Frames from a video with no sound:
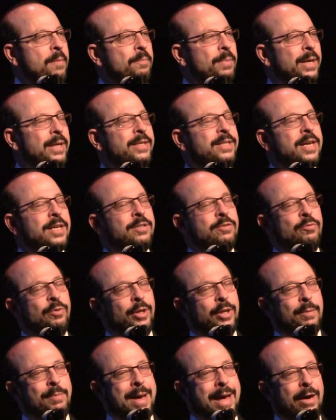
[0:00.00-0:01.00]
But it doesn't
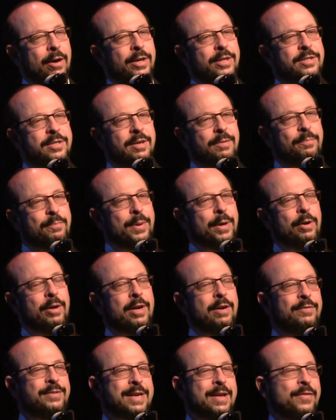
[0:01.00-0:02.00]
really matter. It's a
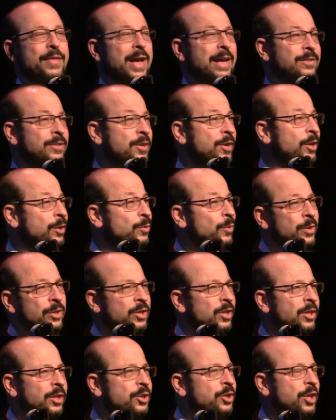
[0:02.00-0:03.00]
period of ten thousand years,
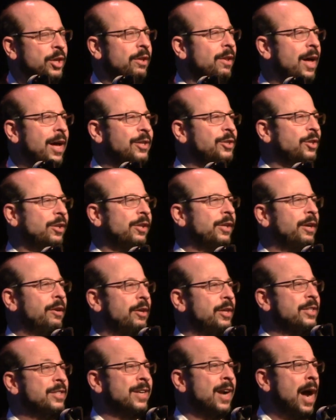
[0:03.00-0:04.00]
which in a geological
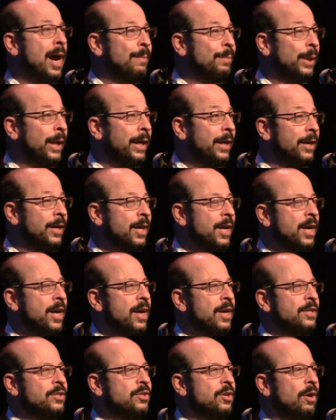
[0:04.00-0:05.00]
era is an eye blink.
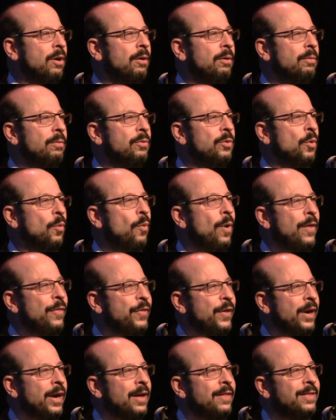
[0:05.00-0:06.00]
So the one
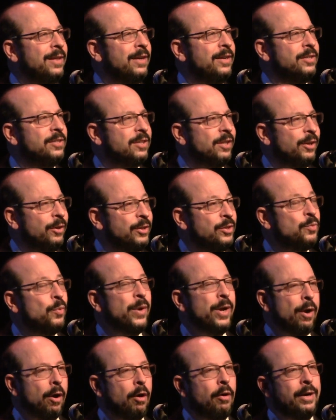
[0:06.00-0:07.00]
thing I think is clear is
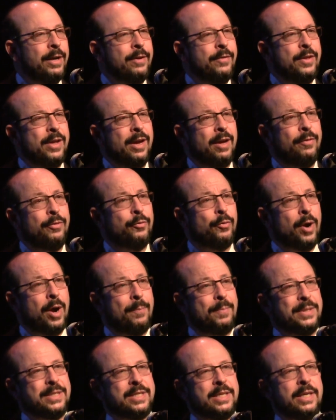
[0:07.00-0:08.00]
we are in the
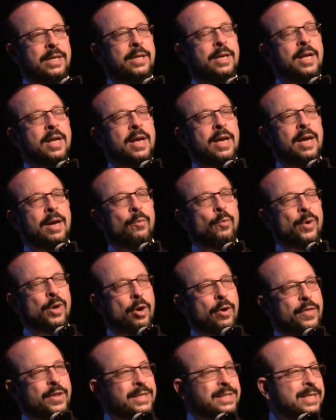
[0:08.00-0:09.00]
Anthropocene, and we
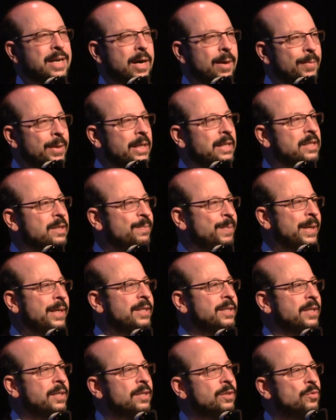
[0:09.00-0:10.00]
are the dominant
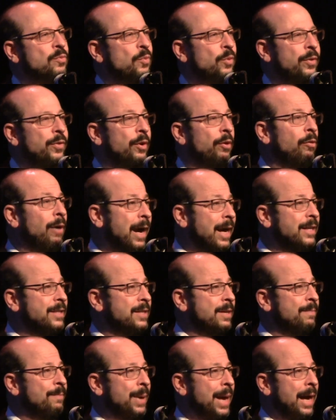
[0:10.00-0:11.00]
species with the
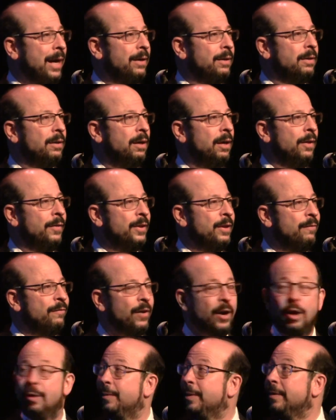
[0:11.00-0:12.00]
greatest impact on the
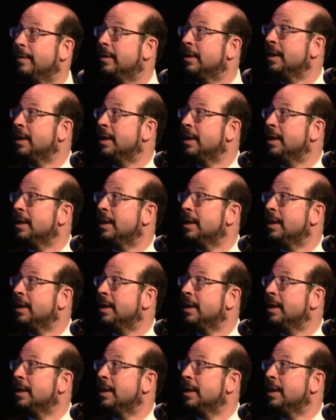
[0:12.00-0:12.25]
environment.